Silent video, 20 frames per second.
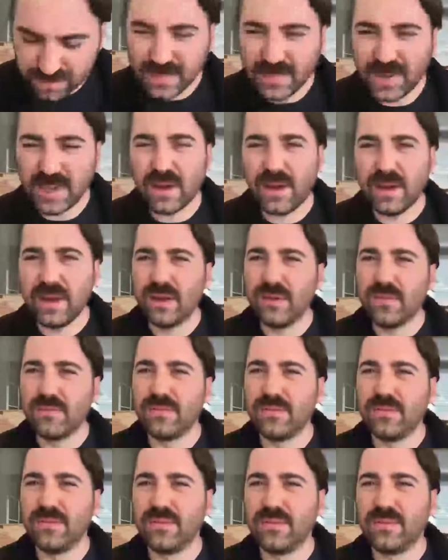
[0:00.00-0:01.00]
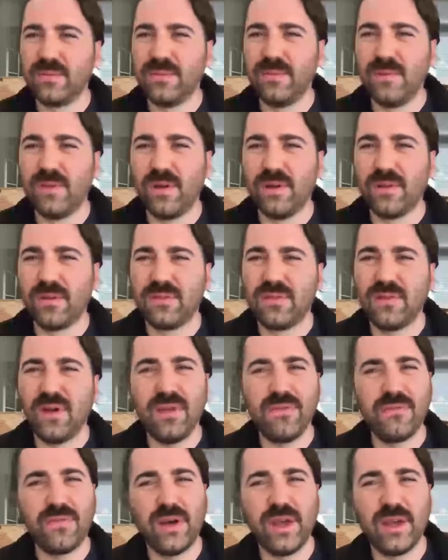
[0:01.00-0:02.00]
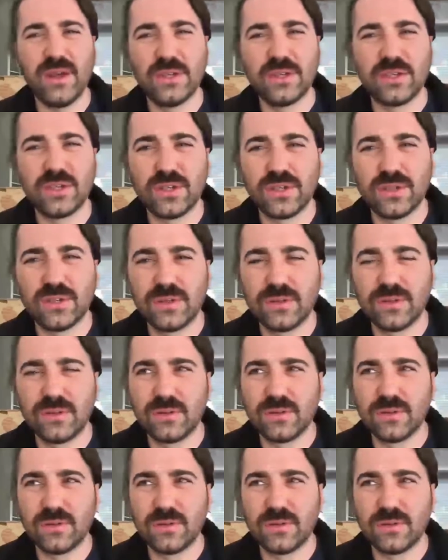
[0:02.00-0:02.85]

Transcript: kind of sci-fi-ish